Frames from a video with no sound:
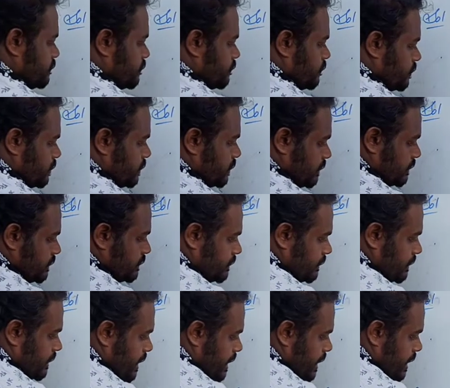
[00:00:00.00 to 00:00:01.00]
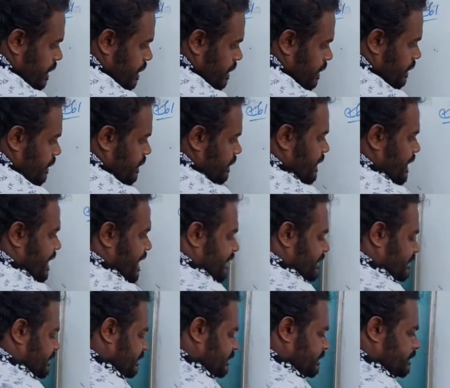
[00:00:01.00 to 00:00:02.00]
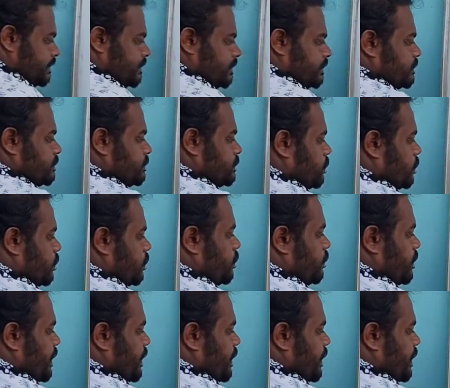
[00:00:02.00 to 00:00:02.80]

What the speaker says: quotient is 3x. So